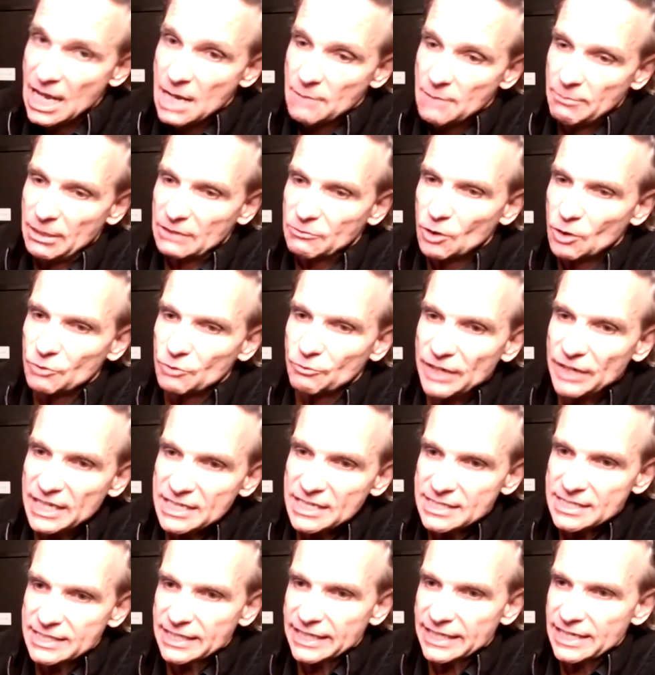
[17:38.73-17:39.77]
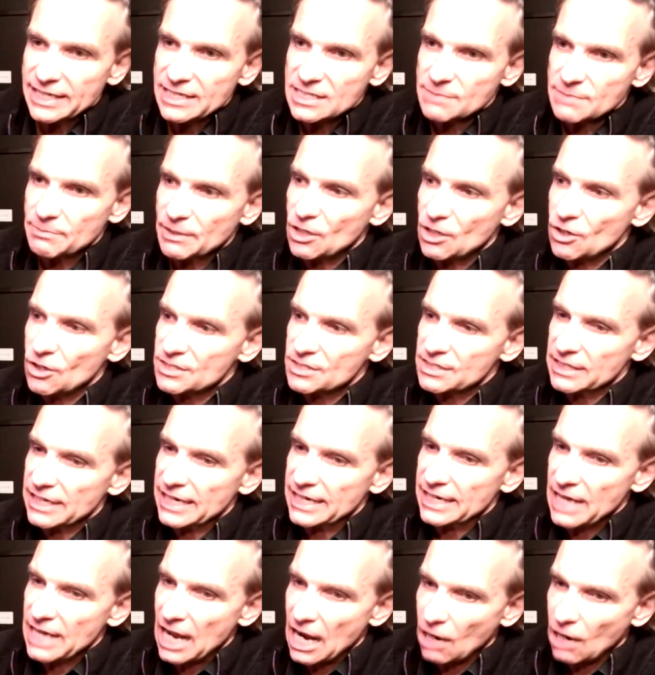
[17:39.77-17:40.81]
But what we see is, because
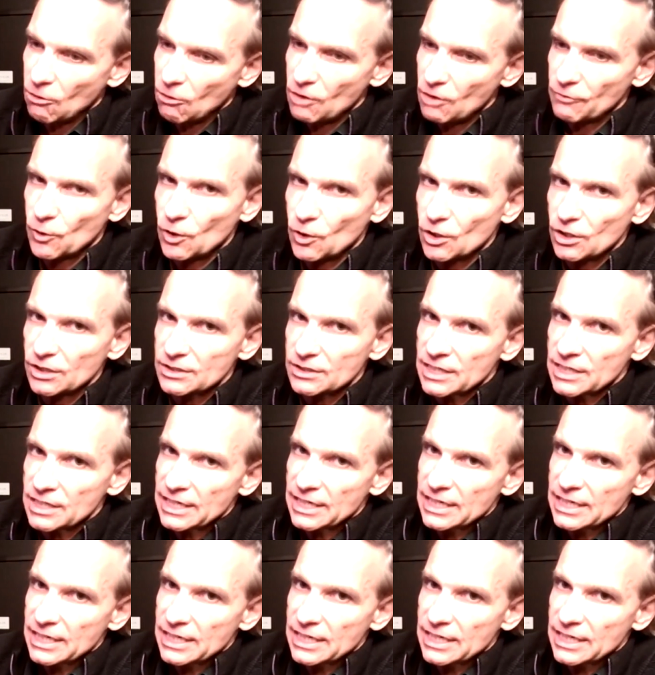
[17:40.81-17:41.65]
in our world,